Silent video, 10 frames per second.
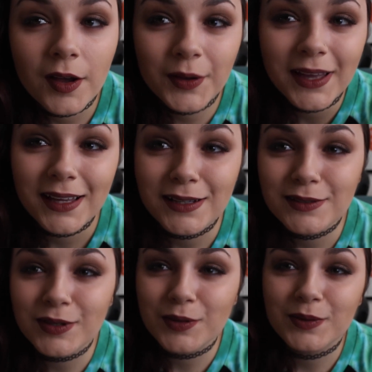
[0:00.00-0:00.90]
okay
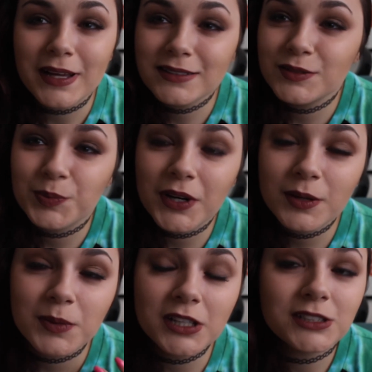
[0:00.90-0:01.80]
so that's
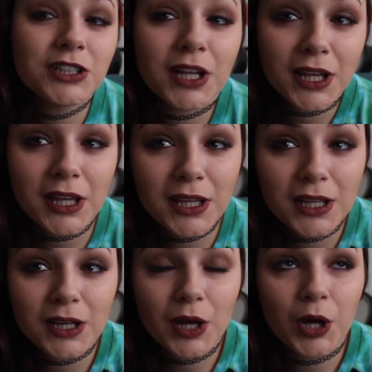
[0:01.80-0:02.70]
pretty much
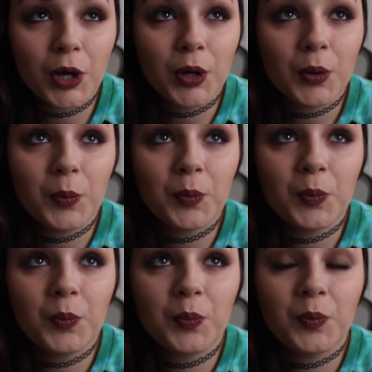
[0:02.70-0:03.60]
it
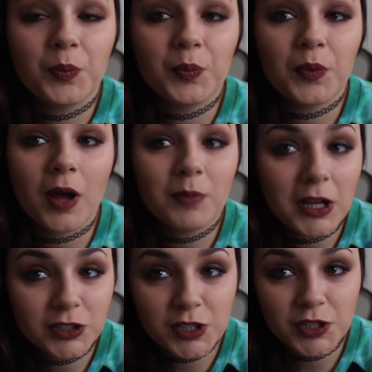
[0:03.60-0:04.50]
um i'm
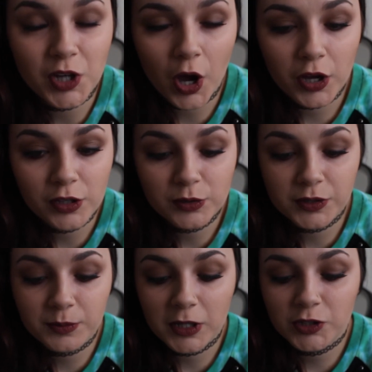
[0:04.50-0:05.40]
actually not
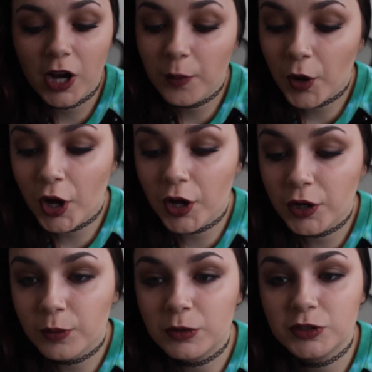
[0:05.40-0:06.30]
using my
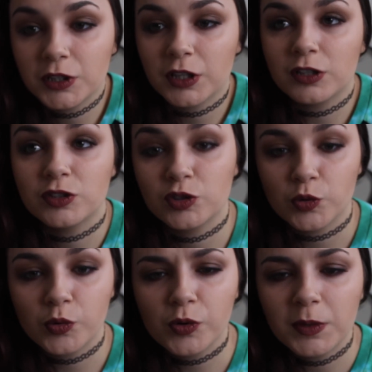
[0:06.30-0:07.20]
tripod i'm using like a
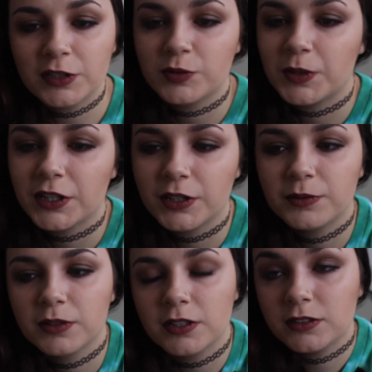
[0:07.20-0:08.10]
stool but it's weird
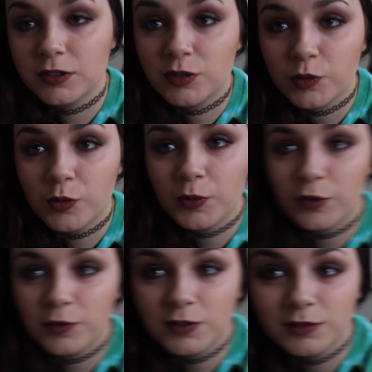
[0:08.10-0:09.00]
because the stool
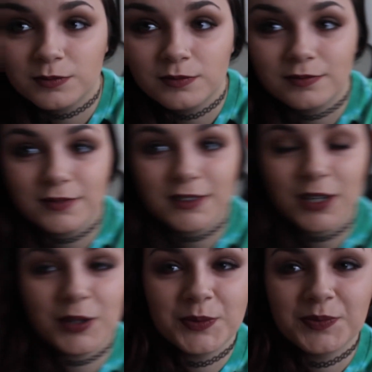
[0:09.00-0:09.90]
moves
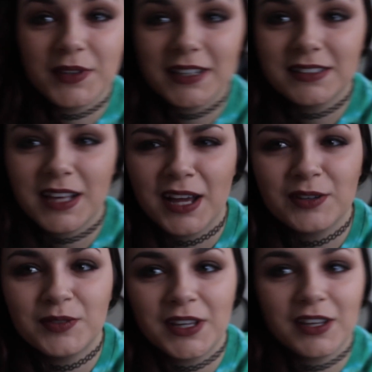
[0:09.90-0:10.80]
so it's kind
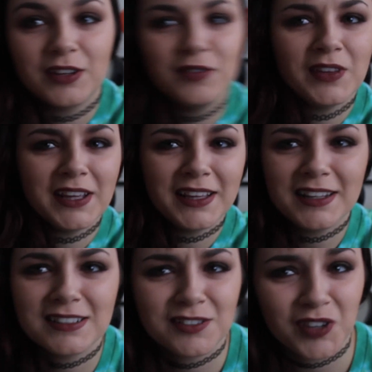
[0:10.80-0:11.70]
of like
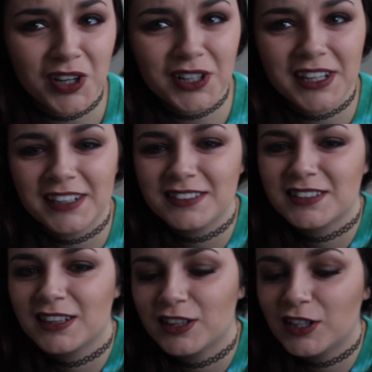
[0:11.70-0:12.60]
convenient as fuck and
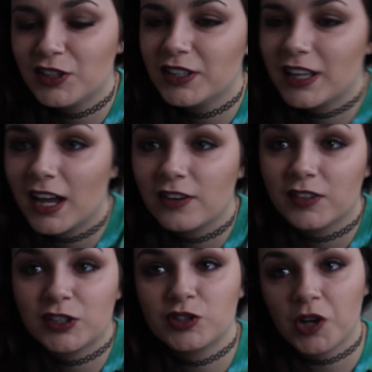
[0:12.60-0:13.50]
it's literally kind of
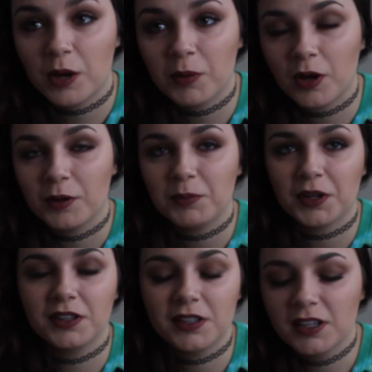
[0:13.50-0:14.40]
like a tripod but